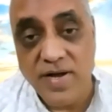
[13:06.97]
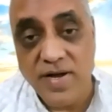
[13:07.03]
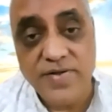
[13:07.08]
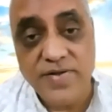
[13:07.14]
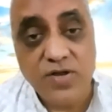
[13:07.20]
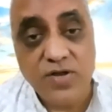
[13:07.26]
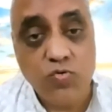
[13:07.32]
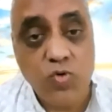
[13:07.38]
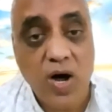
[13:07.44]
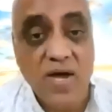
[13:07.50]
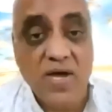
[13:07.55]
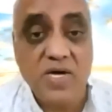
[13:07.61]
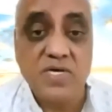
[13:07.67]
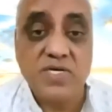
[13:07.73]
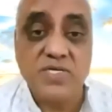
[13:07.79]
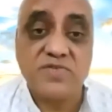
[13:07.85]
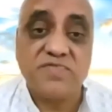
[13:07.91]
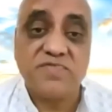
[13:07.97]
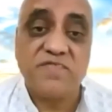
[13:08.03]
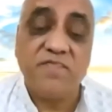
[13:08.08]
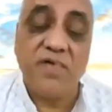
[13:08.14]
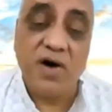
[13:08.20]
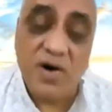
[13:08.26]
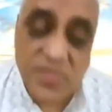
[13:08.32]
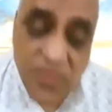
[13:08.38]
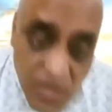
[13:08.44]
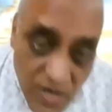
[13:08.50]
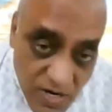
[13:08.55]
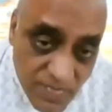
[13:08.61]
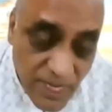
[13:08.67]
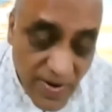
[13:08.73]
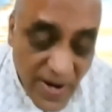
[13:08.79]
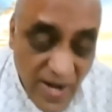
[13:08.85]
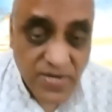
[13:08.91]
it requires
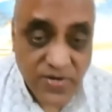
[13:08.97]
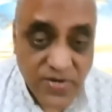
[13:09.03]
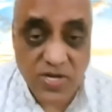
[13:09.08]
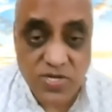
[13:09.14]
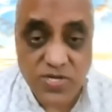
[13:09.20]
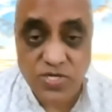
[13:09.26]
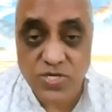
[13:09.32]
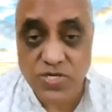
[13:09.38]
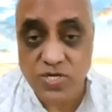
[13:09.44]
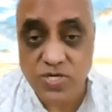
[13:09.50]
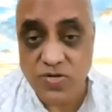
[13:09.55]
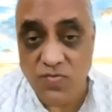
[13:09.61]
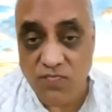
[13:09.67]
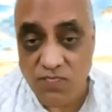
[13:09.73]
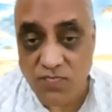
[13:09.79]
further practice.